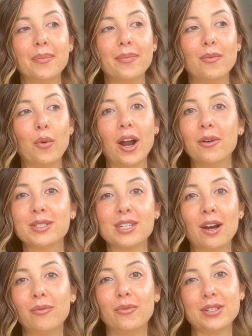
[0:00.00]
where I was
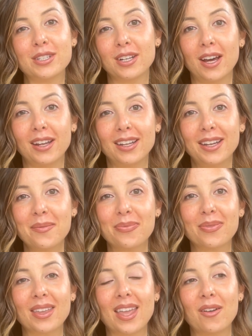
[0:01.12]
at wasn't cutting it
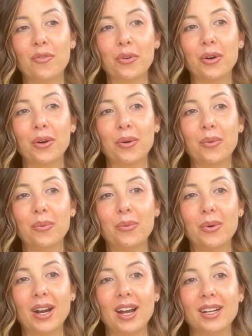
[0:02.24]
for
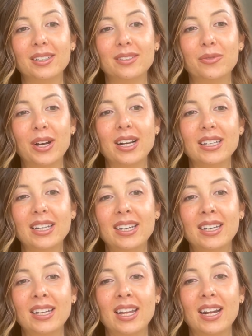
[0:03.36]
what I
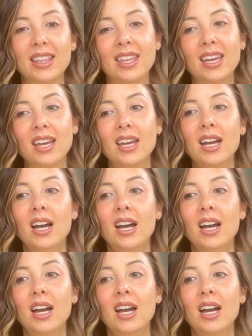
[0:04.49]
needed. And I think